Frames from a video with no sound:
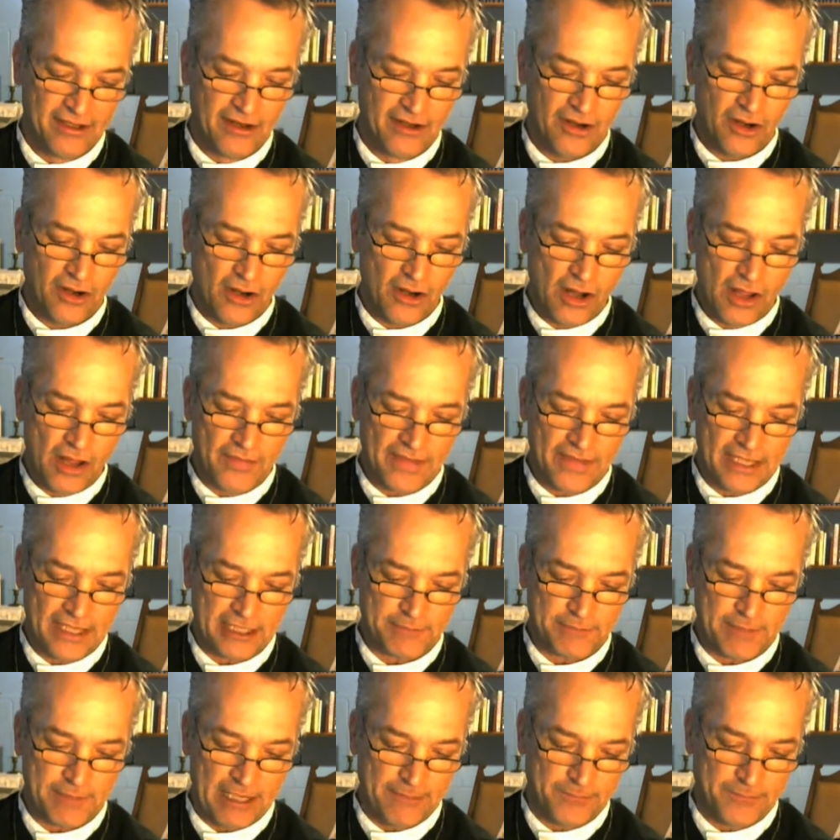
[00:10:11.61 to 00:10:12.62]
All these
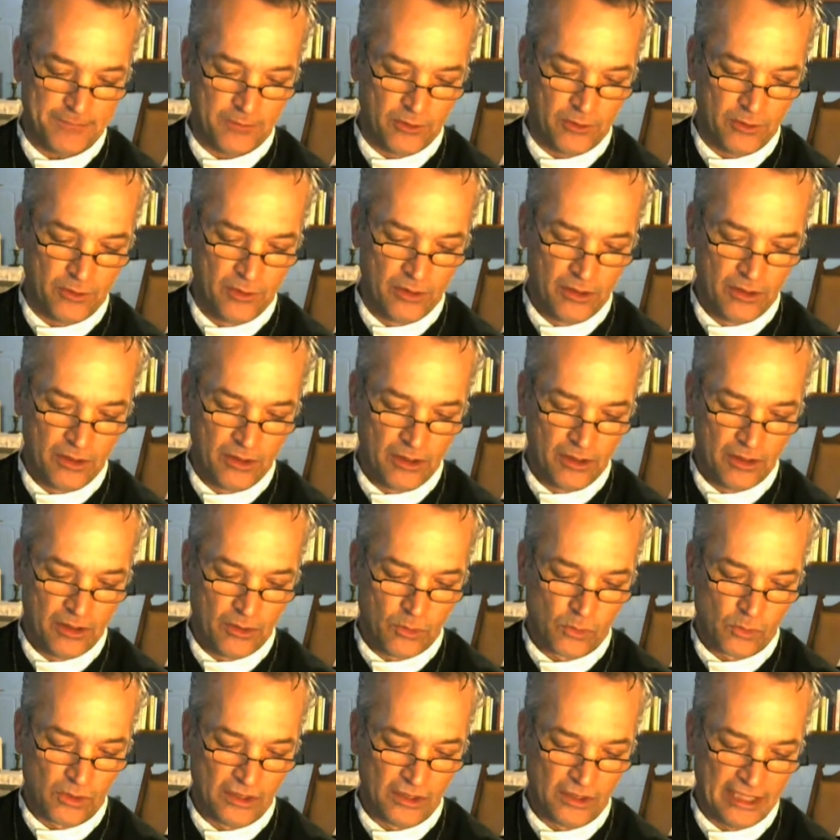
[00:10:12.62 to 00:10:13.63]
people
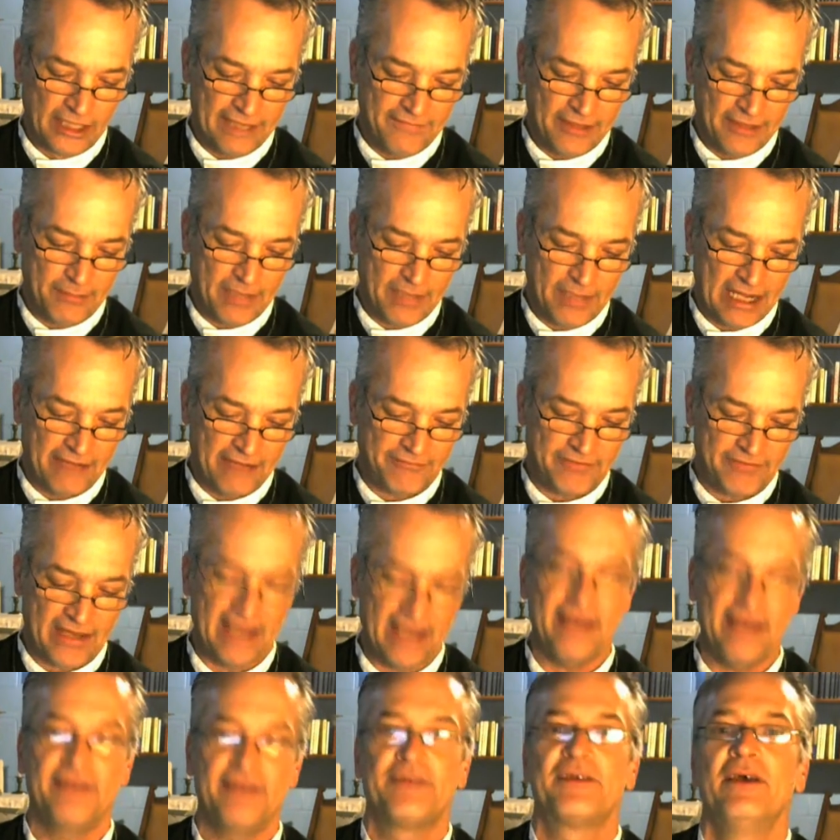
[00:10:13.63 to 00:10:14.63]
were living by
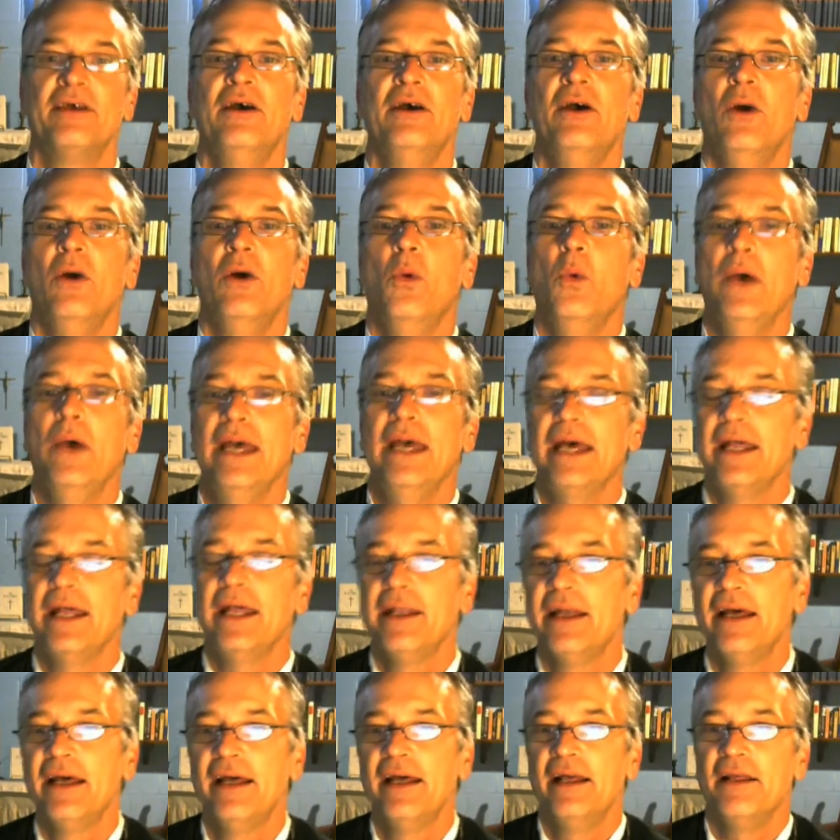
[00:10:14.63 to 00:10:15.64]
faith
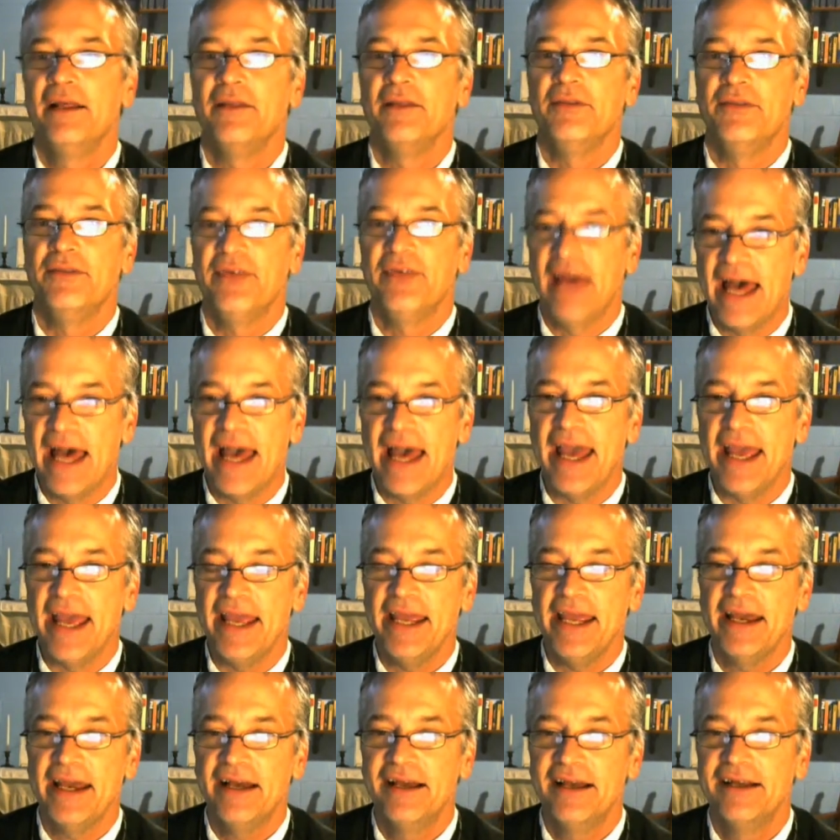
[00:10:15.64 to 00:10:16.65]
when
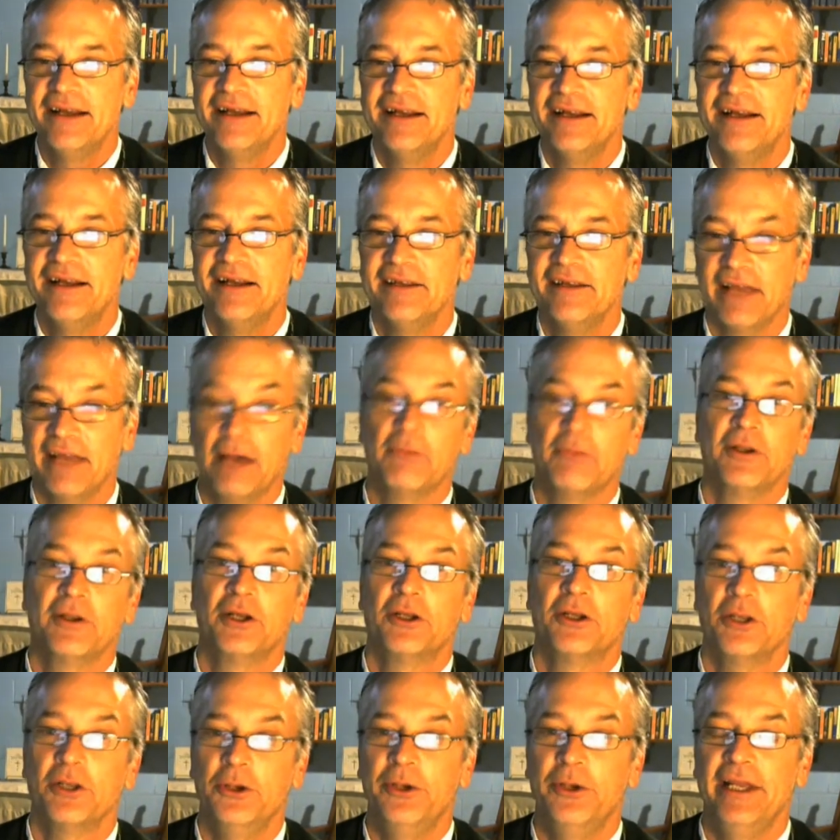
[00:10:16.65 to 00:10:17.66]
they, that would
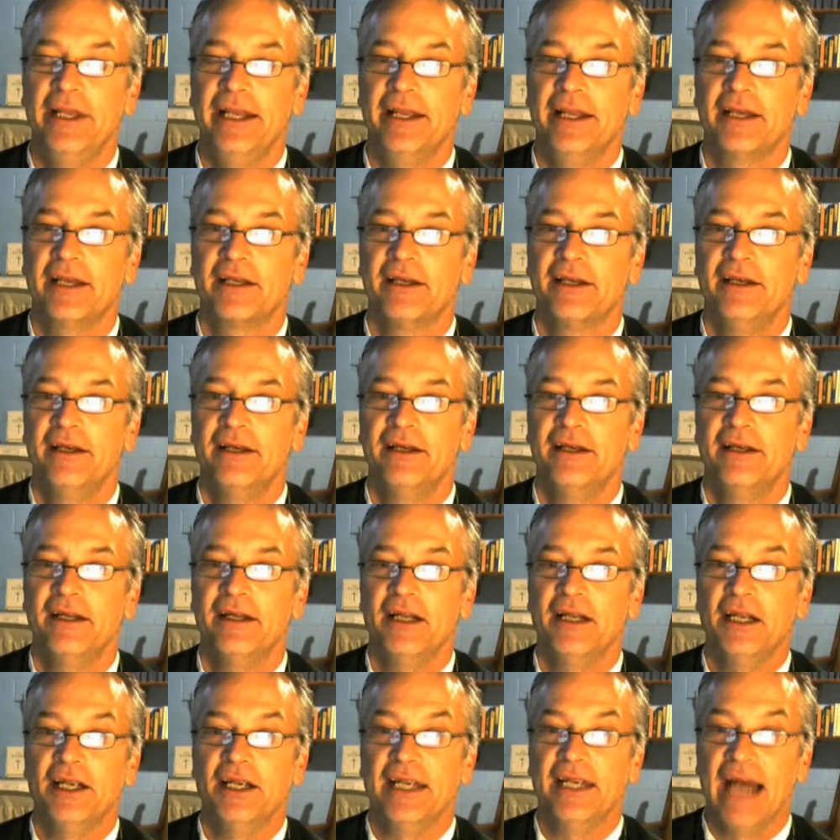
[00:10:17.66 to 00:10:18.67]
include Enoch,
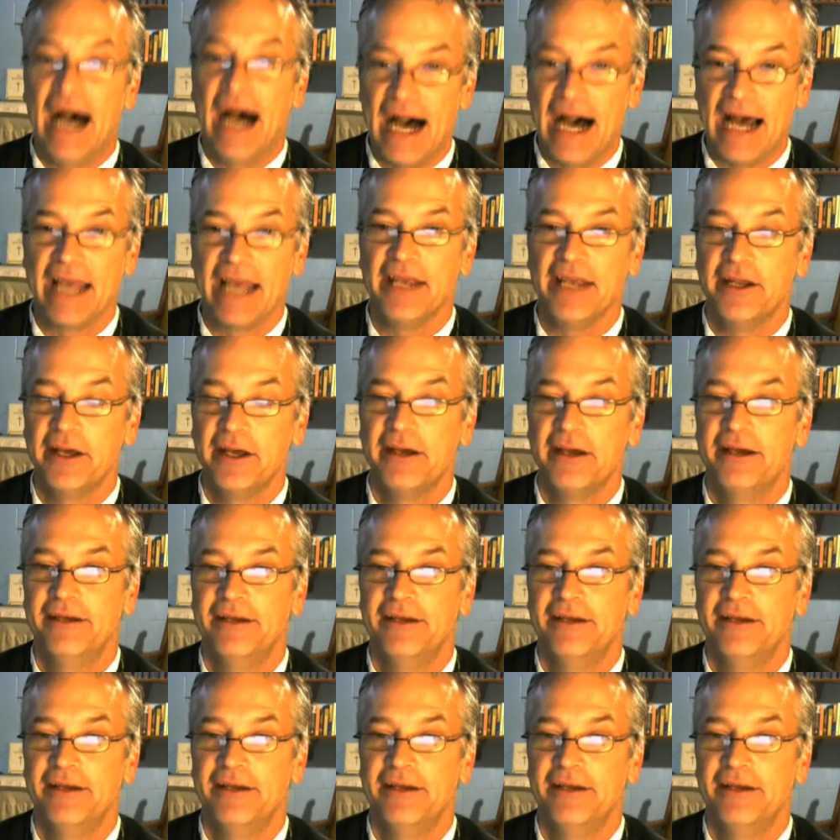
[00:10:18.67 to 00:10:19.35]
died.